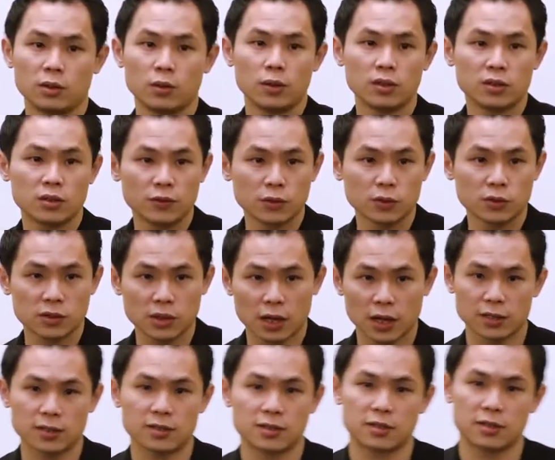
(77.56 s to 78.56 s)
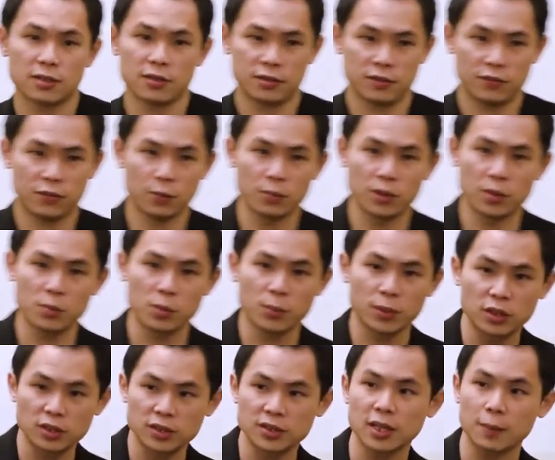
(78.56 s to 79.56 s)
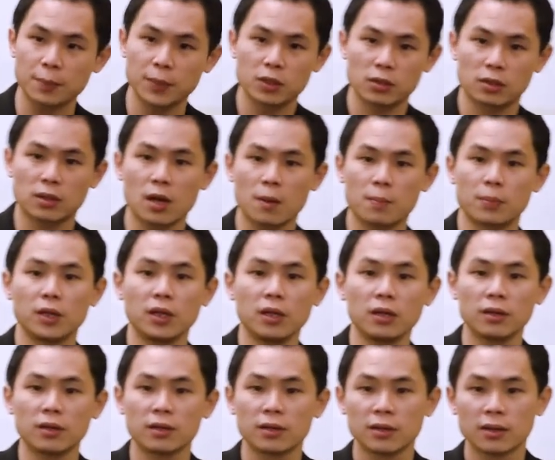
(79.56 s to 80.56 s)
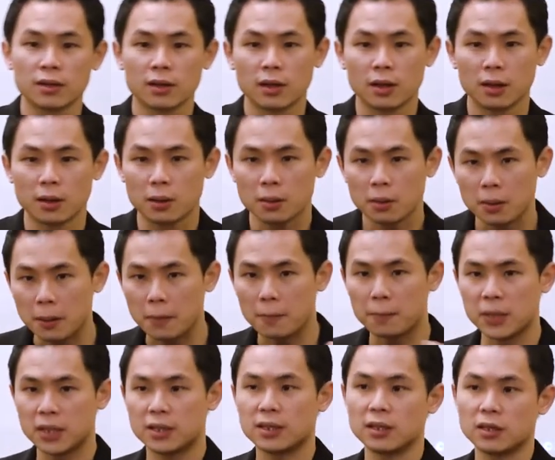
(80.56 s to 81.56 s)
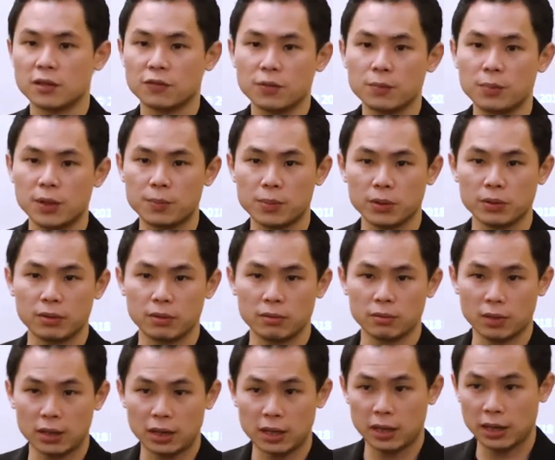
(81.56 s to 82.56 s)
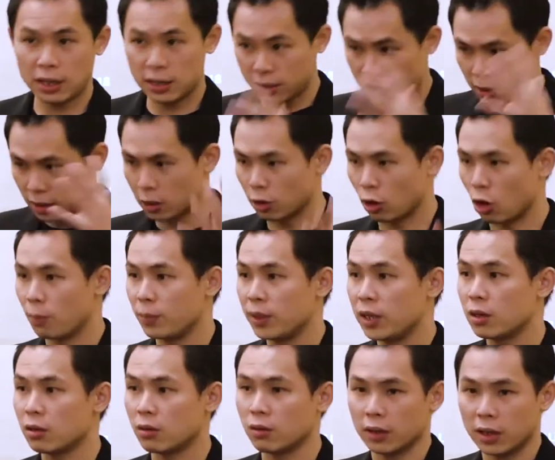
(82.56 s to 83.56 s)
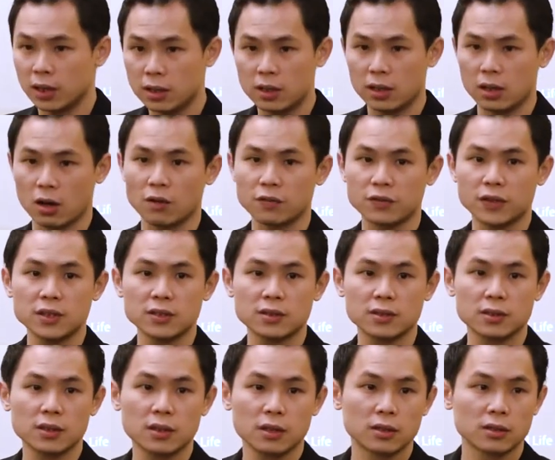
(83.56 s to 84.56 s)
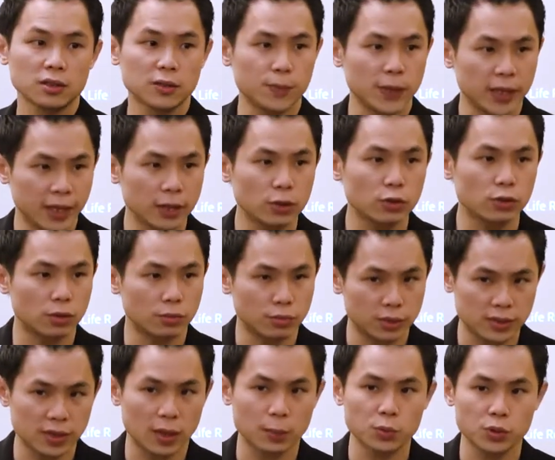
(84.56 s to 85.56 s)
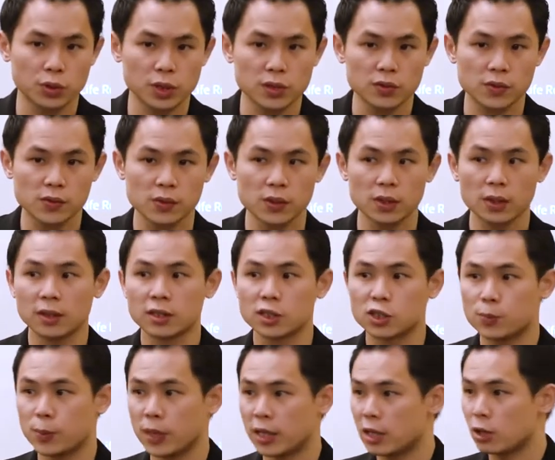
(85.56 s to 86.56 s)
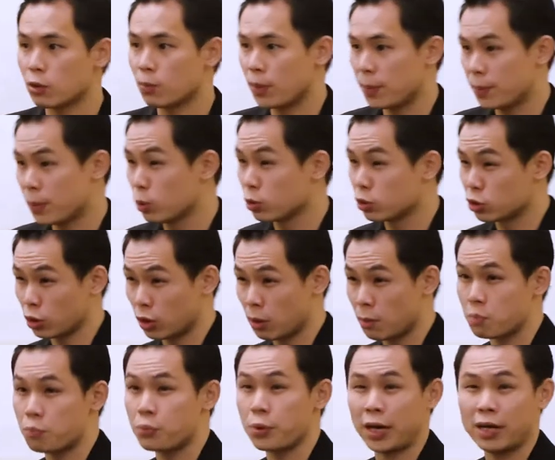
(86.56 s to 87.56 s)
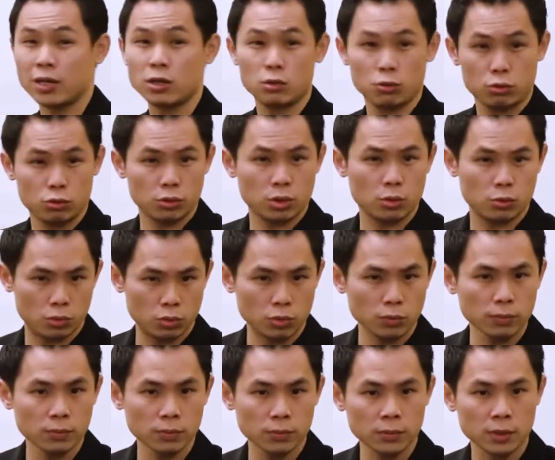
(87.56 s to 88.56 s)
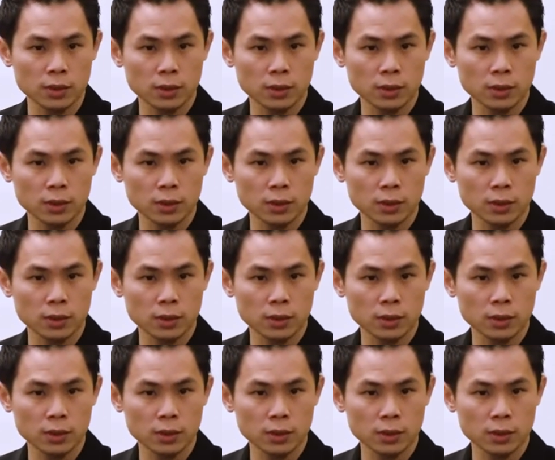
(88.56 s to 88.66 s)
Your interview starts from the moment you step into the company, meeting different people in the lobby or in the office, speaking to the receptionist, speaking to people who's gonna bring you to the room